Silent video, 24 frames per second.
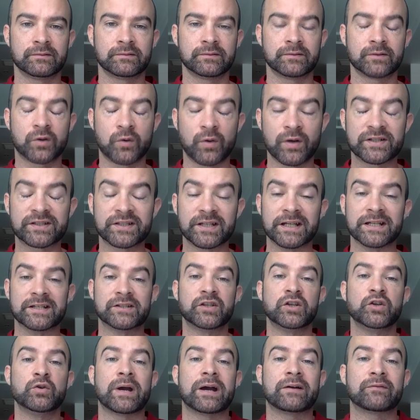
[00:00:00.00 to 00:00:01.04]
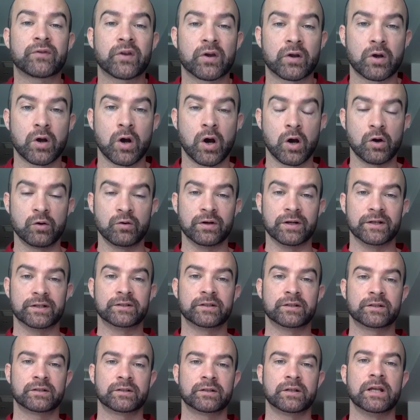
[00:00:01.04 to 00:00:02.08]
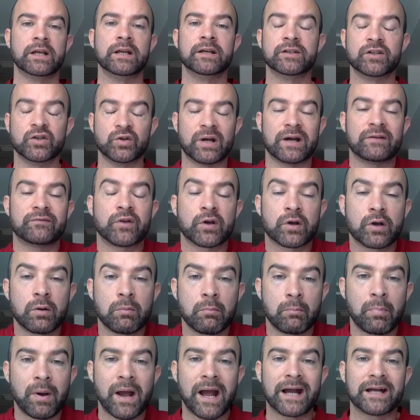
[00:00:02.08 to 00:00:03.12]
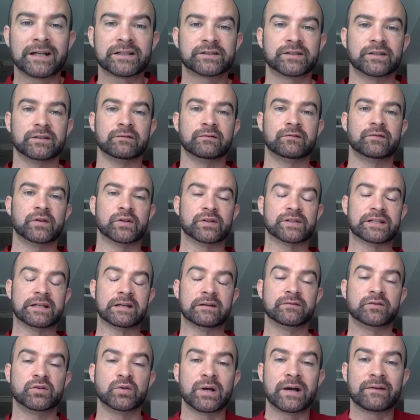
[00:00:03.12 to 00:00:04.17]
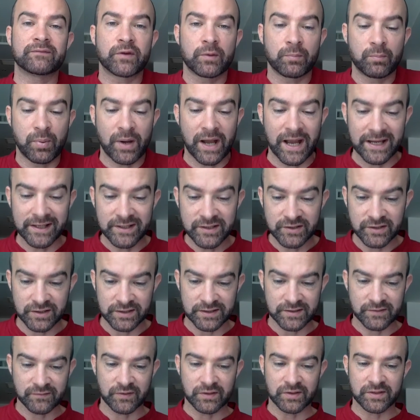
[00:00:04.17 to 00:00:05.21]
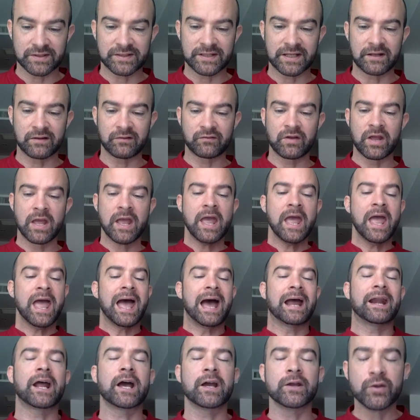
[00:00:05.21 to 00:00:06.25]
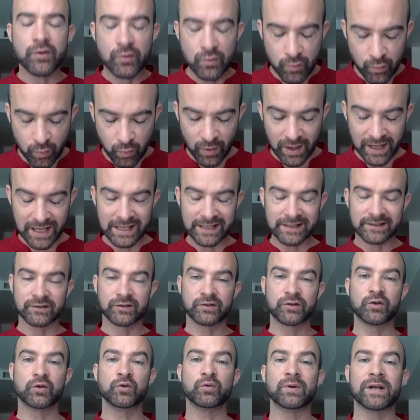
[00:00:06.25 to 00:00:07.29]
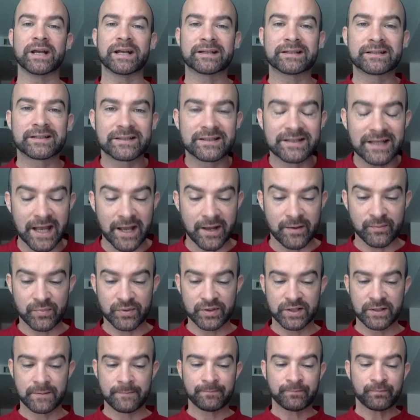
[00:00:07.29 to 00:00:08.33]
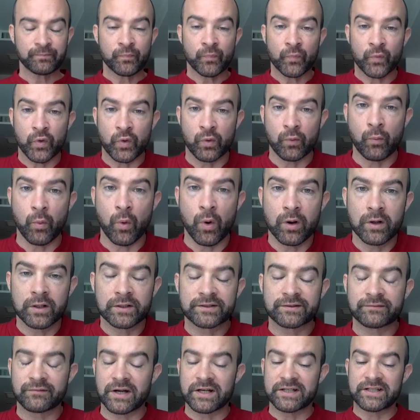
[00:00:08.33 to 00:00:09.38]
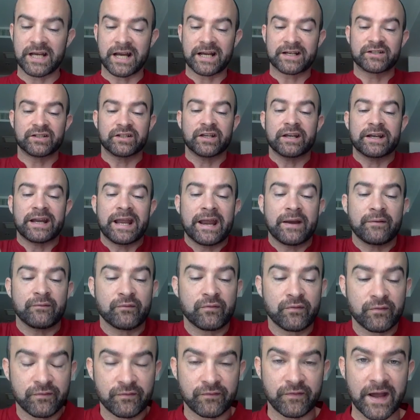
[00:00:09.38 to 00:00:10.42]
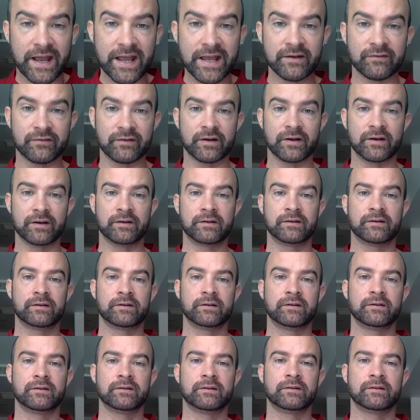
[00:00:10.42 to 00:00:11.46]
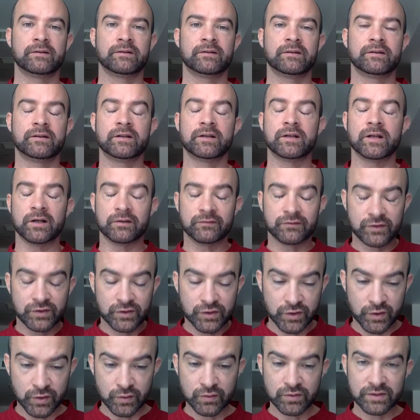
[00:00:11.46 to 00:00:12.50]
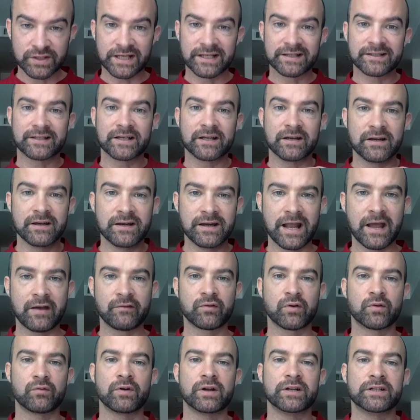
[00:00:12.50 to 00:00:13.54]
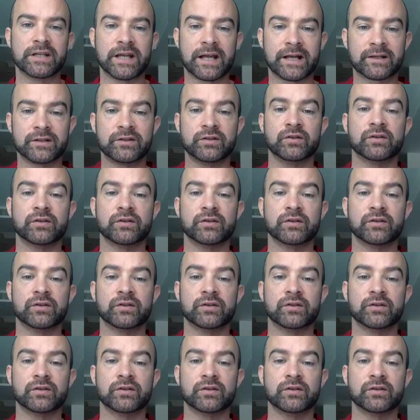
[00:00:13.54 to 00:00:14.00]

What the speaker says: The question is, do you have the courage? Do you have the compassion for yourself? Do you have the patience for yourself? And are you willing to accept the world's rejection in favor of choosing to never reject